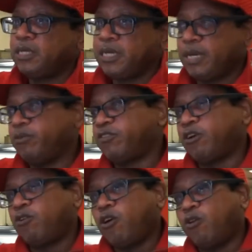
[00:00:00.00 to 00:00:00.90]
there was
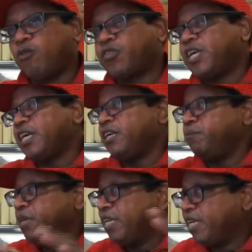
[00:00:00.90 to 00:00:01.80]
a whole thing in
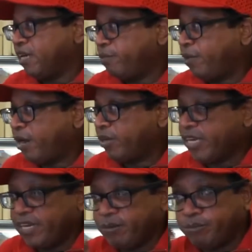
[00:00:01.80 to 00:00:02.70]
the media about
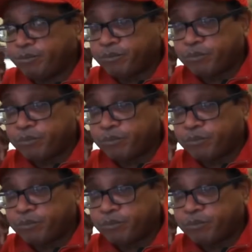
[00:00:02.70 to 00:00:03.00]
him